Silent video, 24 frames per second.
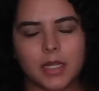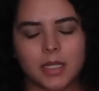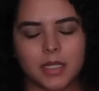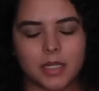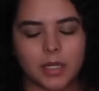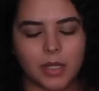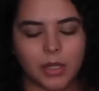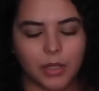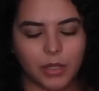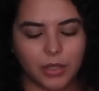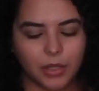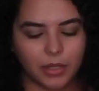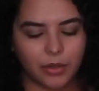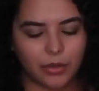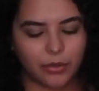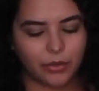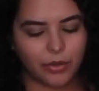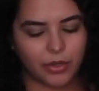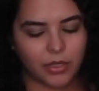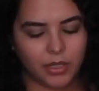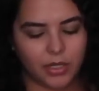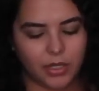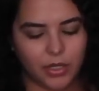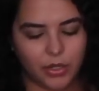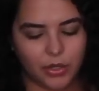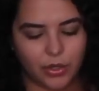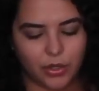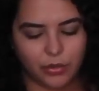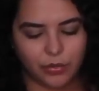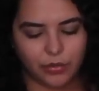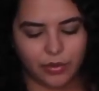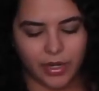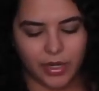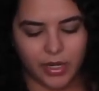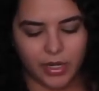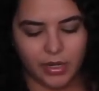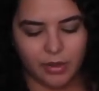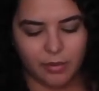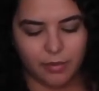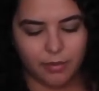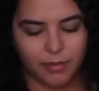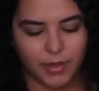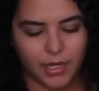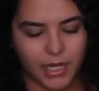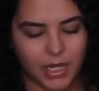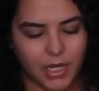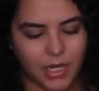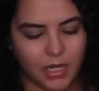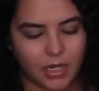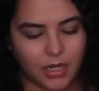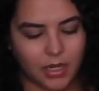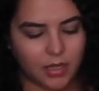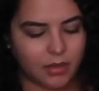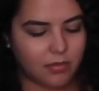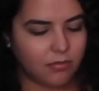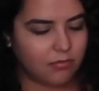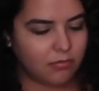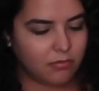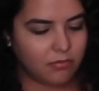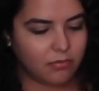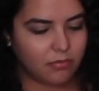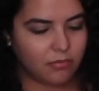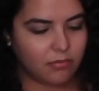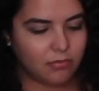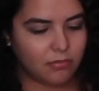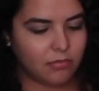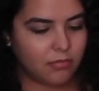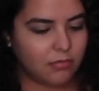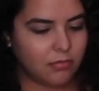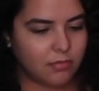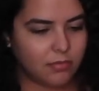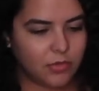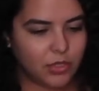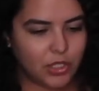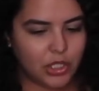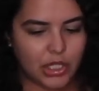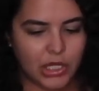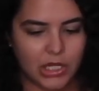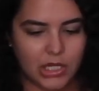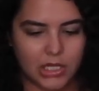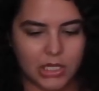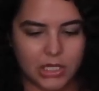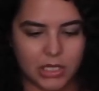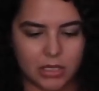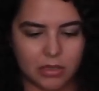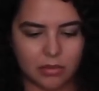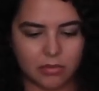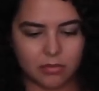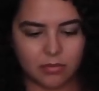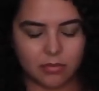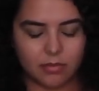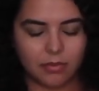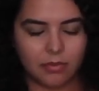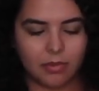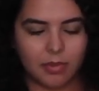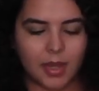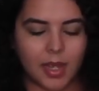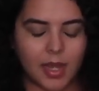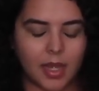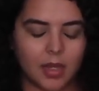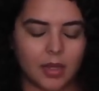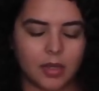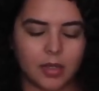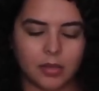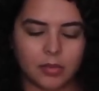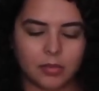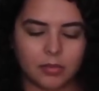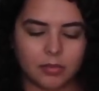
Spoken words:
is literally already being jealous. Like,